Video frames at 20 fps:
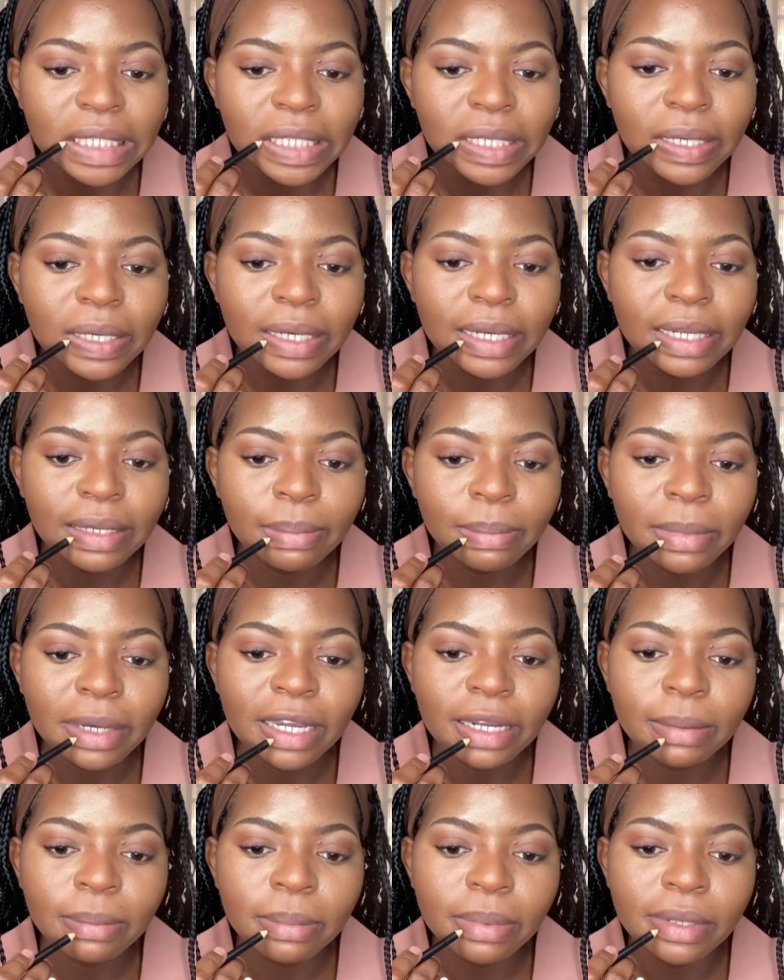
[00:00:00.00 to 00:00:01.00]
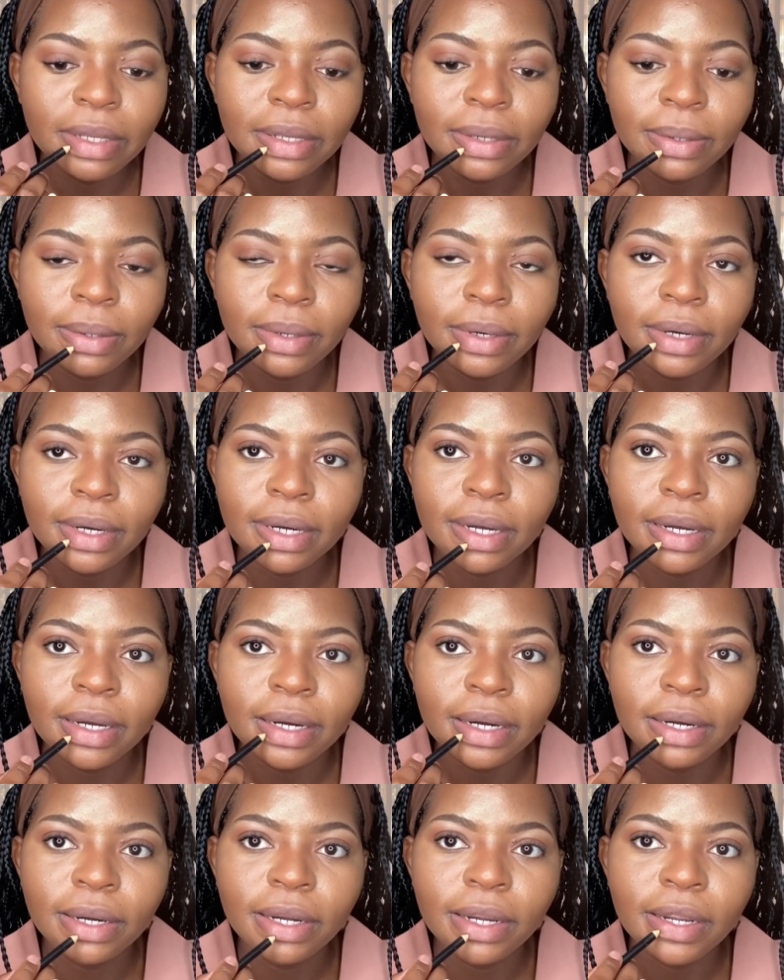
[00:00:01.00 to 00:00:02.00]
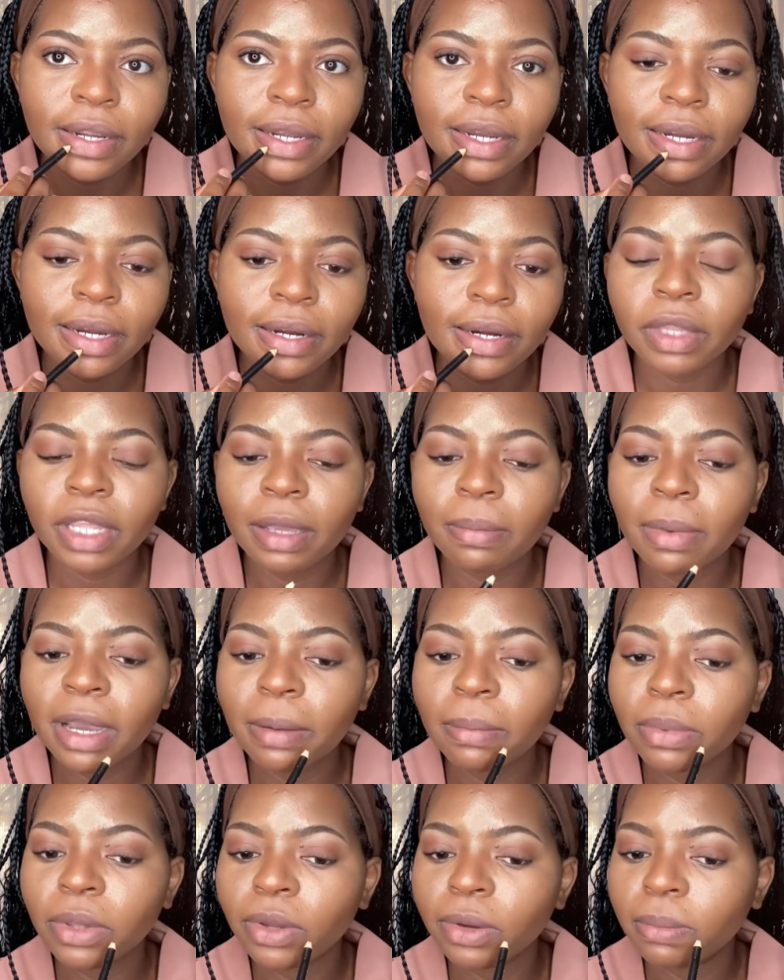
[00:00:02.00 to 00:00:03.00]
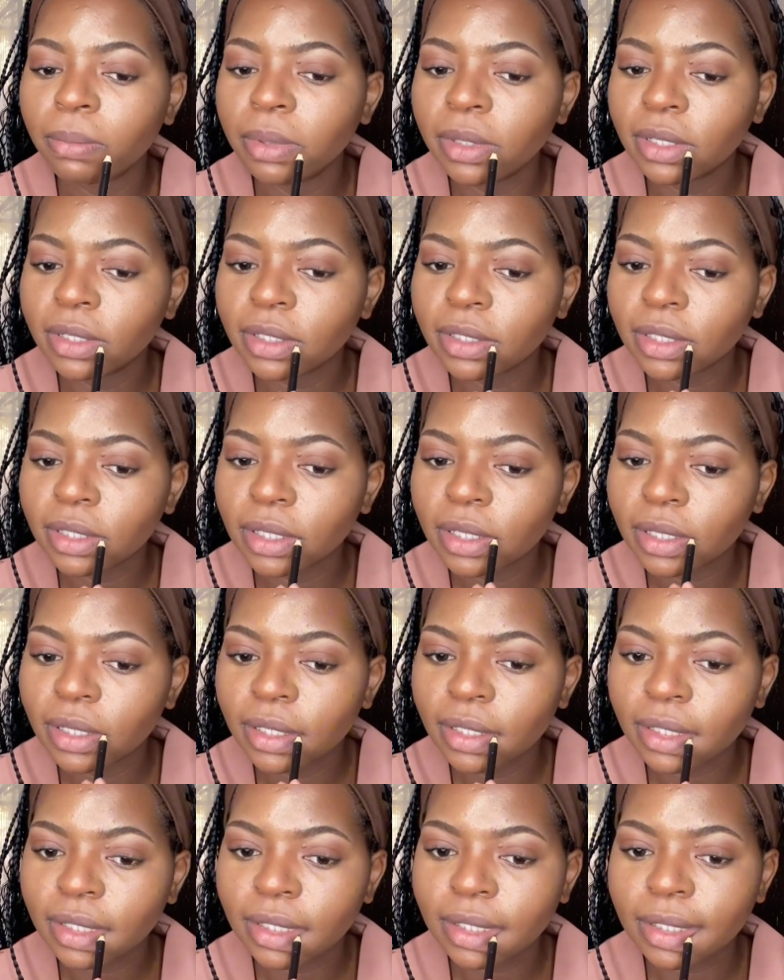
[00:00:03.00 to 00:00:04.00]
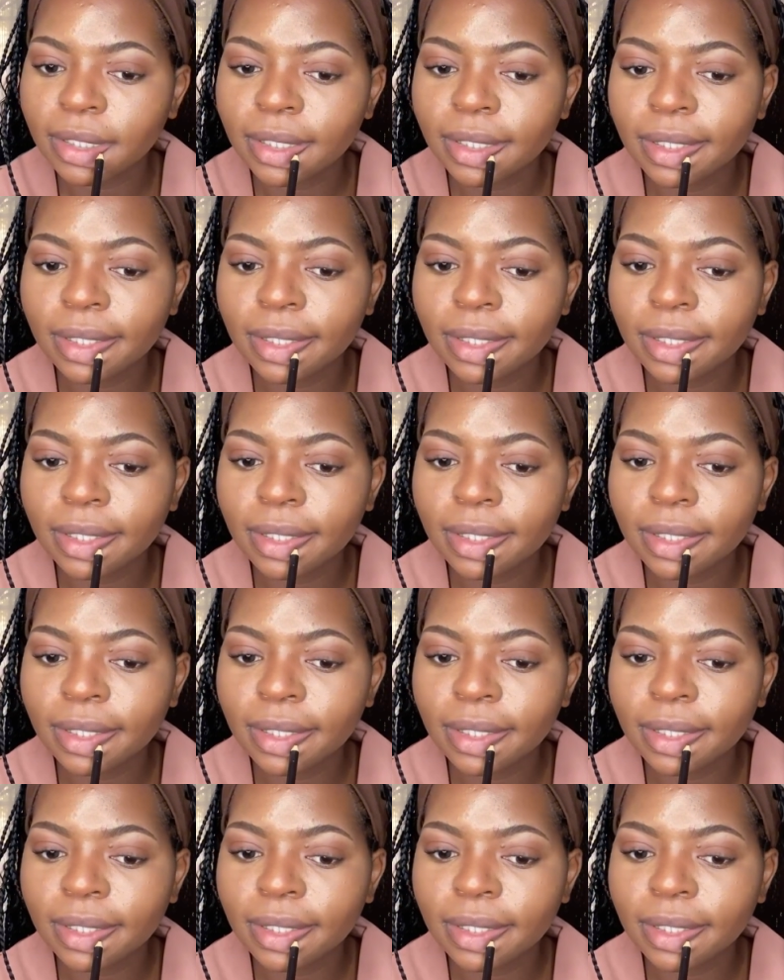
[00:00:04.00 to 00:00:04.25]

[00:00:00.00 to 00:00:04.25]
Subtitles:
So it might be your career, it might be your business,